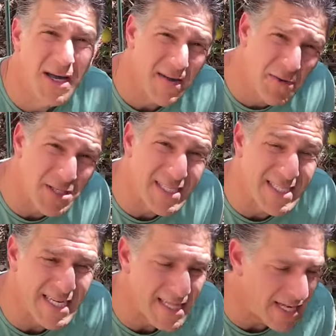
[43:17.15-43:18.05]
If it was a
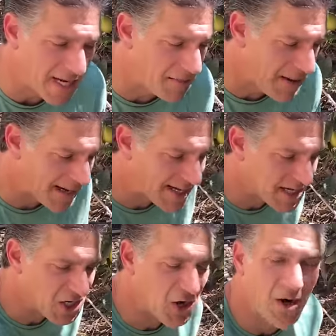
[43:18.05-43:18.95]
seedling, I may need
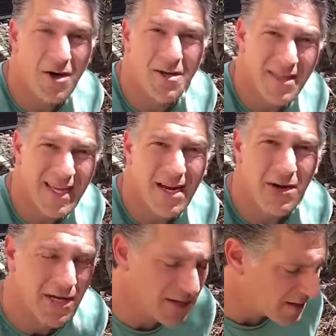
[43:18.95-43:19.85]
to guard the
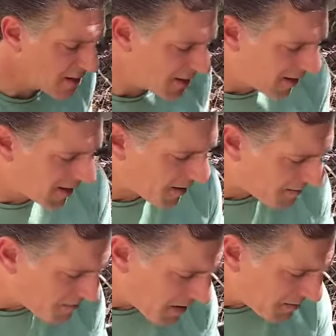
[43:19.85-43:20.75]
area,
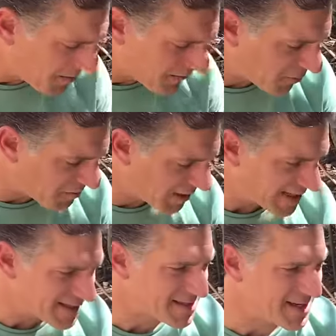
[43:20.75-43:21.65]
um, but for a
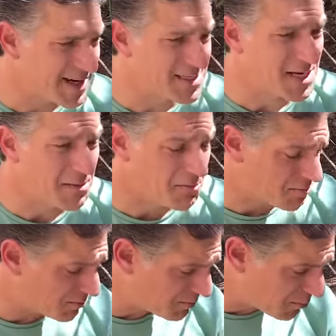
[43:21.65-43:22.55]
plant this size, I'm
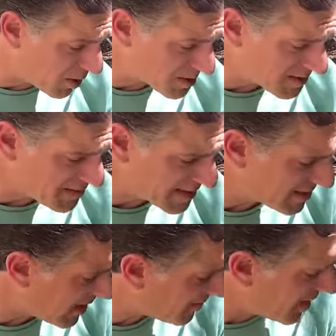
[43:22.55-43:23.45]
relatively
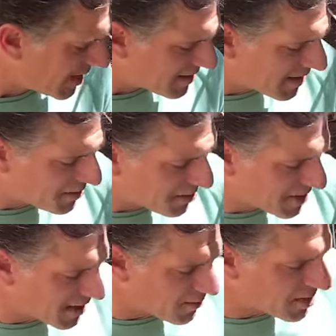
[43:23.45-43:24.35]
safe. The other thing I